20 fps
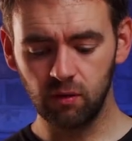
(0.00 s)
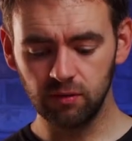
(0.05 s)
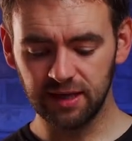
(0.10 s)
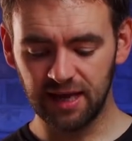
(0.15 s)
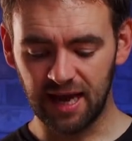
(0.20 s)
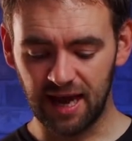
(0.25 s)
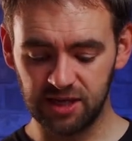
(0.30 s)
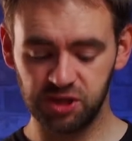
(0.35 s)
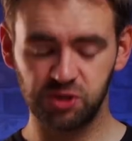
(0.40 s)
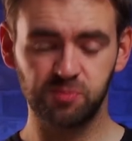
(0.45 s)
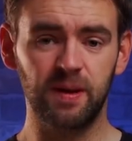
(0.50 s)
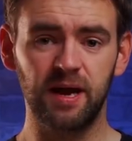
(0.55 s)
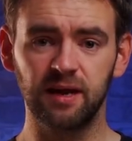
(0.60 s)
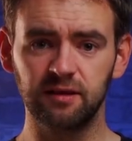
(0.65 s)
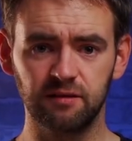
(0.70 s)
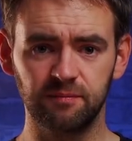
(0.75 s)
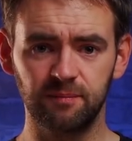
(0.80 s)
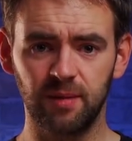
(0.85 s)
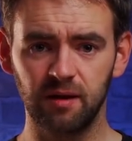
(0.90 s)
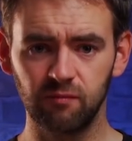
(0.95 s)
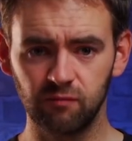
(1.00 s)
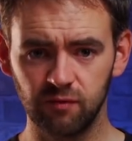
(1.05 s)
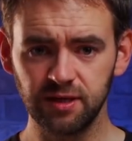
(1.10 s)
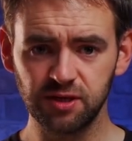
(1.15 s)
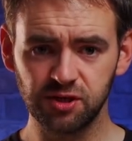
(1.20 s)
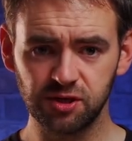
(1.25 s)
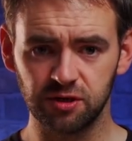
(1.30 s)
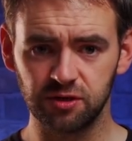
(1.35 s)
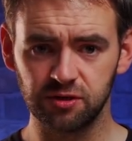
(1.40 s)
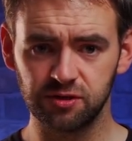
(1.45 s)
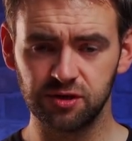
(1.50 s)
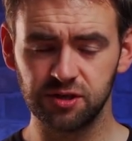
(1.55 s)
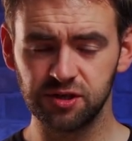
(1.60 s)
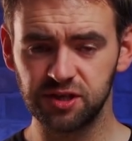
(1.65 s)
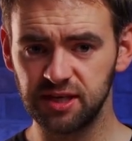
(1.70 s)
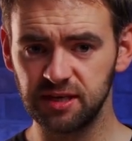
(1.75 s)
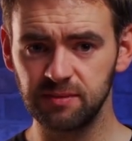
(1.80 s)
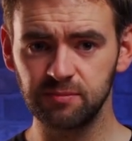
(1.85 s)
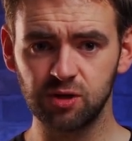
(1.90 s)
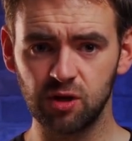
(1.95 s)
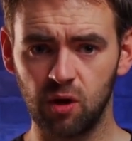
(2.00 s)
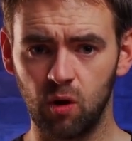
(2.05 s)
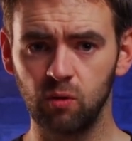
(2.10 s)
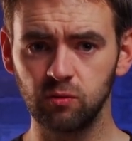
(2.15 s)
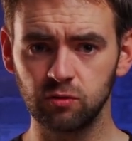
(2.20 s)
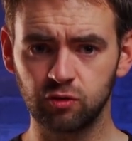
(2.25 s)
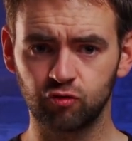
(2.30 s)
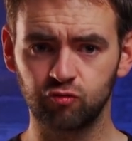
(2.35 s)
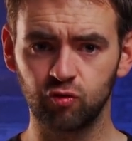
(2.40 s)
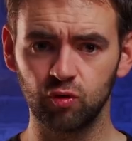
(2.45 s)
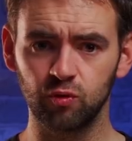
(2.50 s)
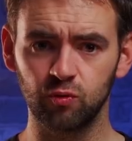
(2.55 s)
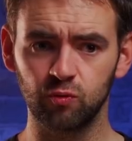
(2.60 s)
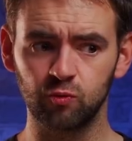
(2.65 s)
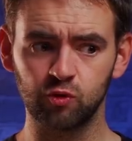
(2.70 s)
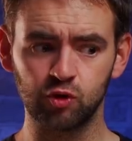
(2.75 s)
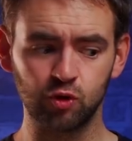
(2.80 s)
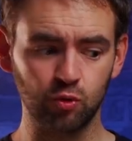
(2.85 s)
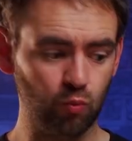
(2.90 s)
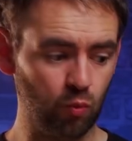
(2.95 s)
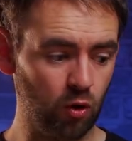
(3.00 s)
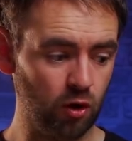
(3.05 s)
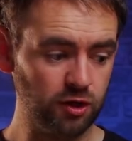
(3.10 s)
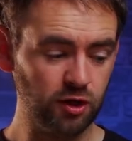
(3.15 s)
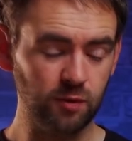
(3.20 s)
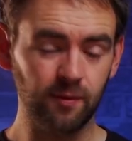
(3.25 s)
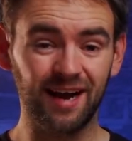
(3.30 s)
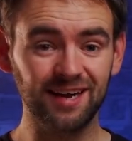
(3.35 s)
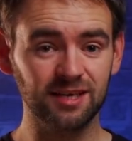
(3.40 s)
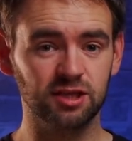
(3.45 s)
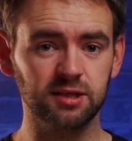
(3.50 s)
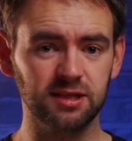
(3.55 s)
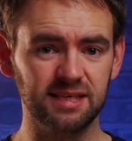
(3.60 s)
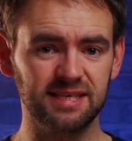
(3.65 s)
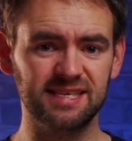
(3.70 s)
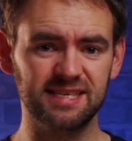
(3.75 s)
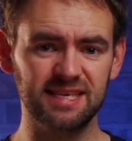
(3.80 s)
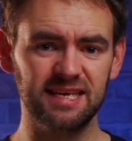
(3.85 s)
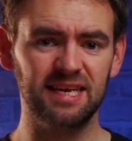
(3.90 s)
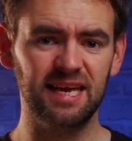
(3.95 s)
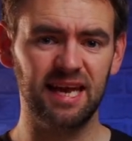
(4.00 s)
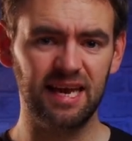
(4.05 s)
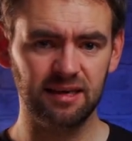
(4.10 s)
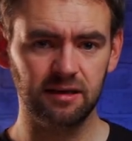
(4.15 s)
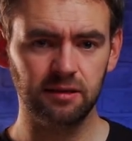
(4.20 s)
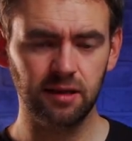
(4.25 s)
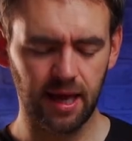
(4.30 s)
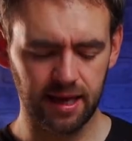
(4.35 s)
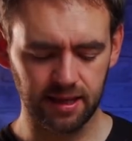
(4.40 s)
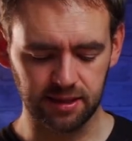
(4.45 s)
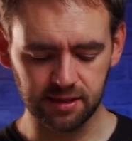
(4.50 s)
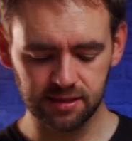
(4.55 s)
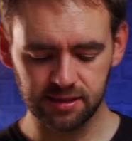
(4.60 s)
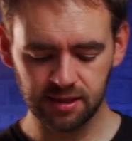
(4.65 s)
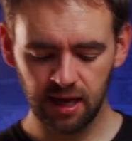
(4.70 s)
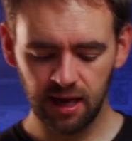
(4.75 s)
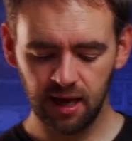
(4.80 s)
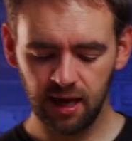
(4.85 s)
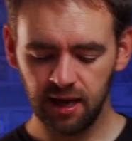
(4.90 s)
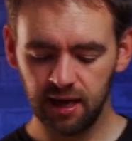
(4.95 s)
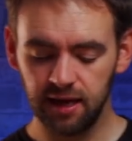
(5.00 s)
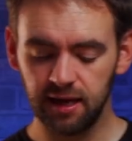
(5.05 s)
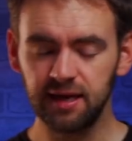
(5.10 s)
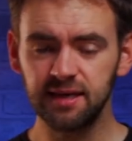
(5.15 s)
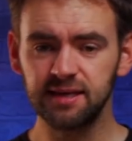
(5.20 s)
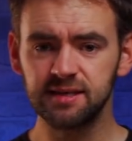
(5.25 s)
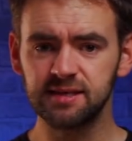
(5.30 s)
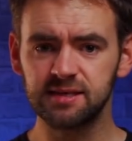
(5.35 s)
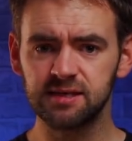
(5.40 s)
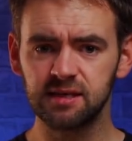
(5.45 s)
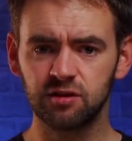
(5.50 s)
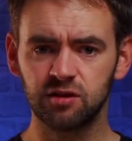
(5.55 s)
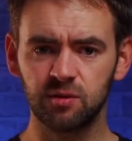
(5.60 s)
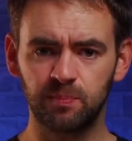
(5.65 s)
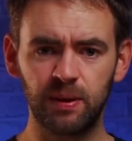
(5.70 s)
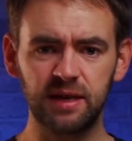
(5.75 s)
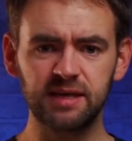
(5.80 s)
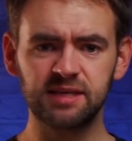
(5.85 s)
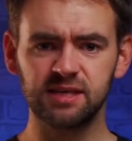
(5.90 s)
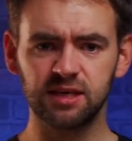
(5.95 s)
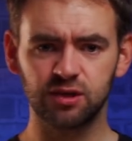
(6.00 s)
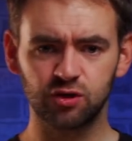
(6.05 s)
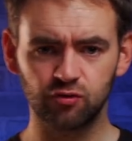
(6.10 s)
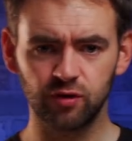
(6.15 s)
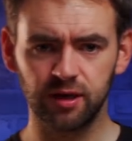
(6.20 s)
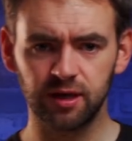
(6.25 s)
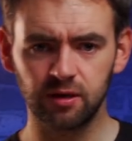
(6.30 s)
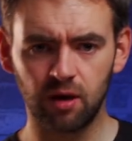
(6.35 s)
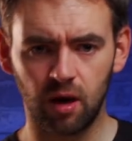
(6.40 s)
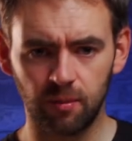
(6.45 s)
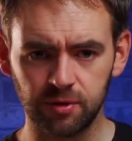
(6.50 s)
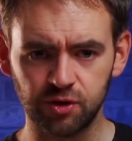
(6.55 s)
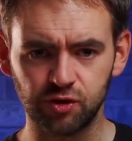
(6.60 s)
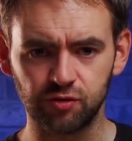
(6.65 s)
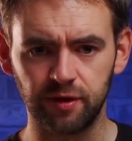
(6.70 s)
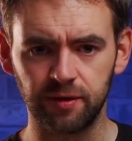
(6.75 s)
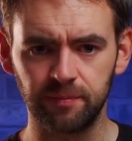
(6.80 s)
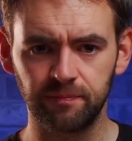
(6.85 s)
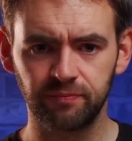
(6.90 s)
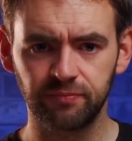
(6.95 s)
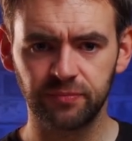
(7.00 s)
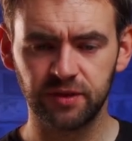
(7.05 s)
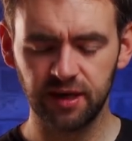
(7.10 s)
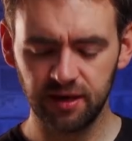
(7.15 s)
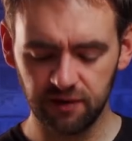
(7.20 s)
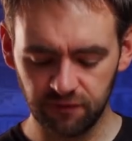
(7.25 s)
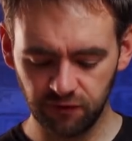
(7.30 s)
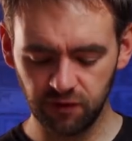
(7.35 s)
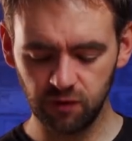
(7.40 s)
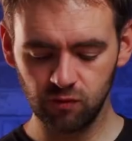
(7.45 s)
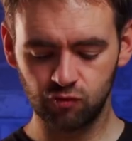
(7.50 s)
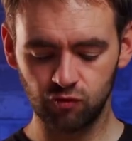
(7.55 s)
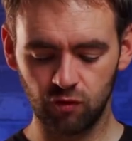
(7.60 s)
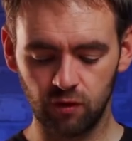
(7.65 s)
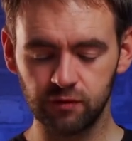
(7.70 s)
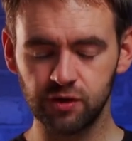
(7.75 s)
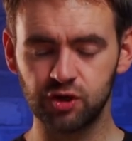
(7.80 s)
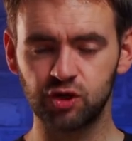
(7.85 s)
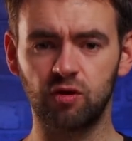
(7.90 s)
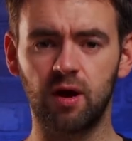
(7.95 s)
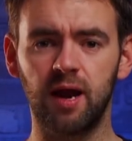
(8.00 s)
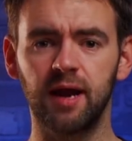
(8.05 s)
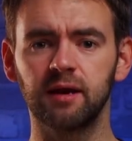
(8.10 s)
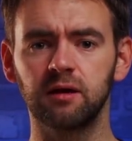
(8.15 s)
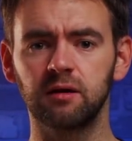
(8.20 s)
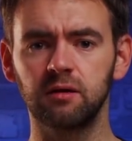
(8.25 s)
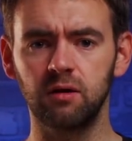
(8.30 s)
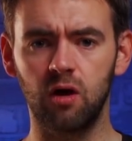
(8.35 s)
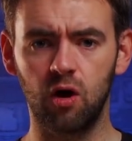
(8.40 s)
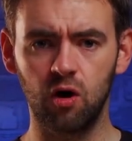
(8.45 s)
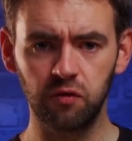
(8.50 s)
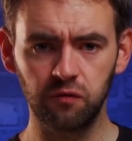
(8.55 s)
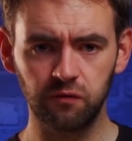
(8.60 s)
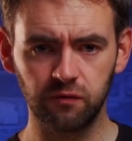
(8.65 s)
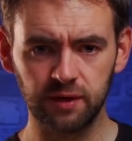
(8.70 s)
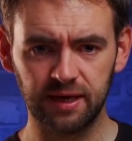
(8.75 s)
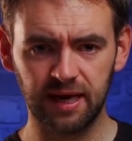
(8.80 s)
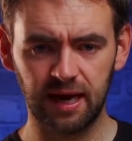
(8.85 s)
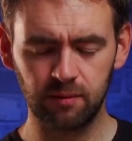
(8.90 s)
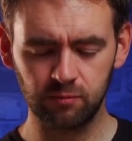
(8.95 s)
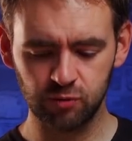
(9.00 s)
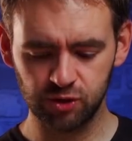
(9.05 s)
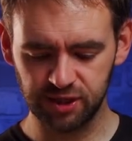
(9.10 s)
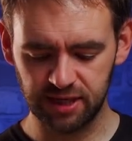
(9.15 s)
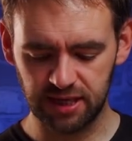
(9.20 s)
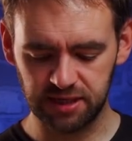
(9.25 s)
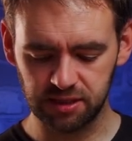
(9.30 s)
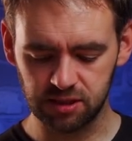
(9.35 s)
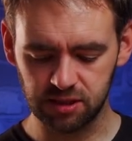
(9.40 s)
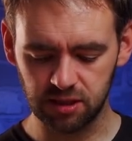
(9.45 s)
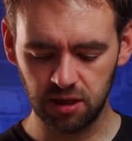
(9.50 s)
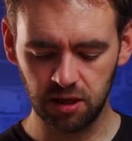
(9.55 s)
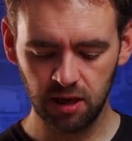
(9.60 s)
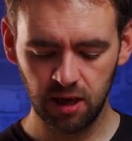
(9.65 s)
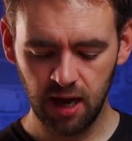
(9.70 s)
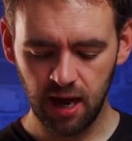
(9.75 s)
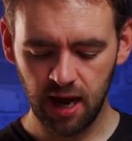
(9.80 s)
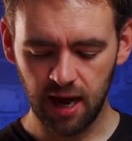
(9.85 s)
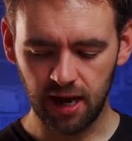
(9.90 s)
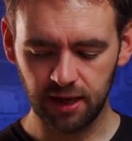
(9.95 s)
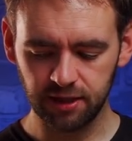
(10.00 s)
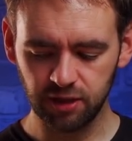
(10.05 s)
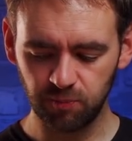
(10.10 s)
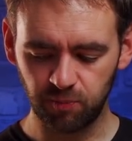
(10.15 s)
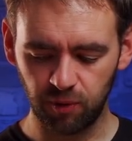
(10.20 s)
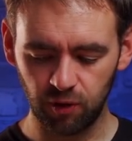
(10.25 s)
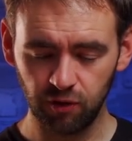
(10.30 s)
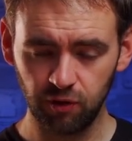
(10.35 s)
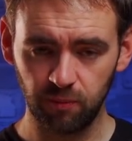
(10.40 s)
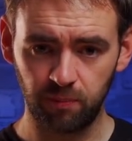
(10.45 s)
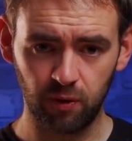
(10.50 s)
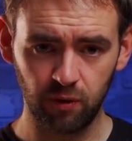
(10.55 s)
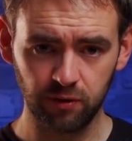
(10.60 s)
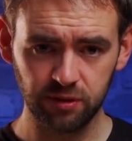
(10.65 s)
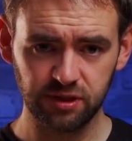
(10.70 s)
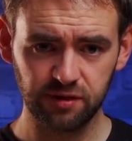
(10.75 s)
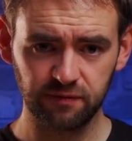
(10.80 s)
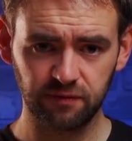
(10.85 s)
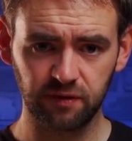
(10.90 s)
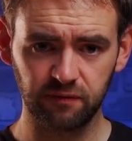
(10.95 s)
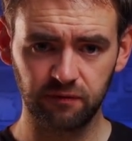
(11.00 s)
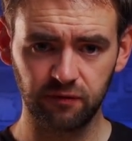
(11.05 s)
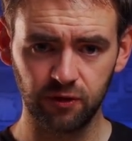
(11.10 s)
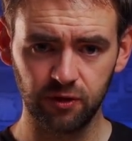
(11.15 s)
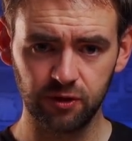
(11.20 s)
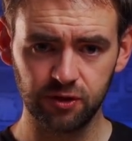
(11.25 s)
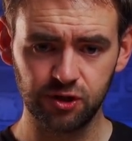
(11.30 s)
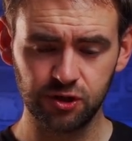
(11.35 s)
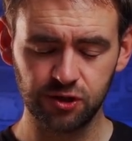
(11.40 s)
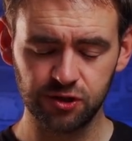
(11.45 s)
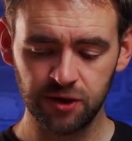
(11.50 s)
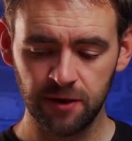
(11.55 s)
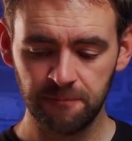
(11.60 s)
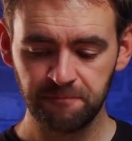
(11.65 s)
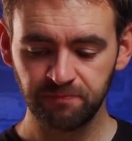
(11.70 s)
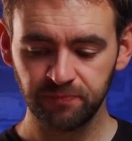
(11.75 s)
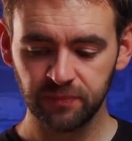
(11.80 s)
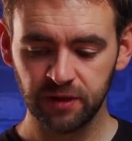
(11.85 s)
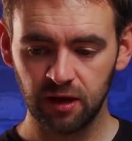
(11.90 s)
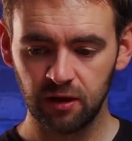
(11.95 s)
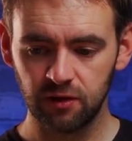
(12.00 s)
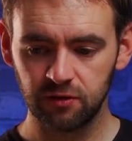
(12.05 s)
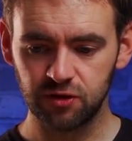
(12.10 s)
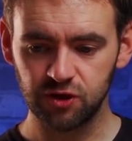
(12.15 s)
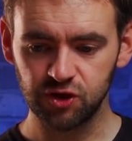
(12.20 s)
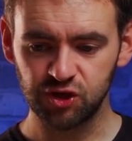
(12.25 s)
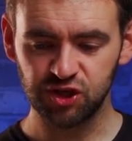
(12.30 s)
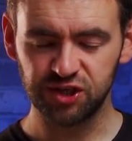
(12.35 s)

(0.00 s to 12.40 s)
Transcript: only aspect of my research that seems to hold true to what you actually see in a lens is the basic trigonometry. That if you draw a triangle over a camera sensor and you put the point of convergence, the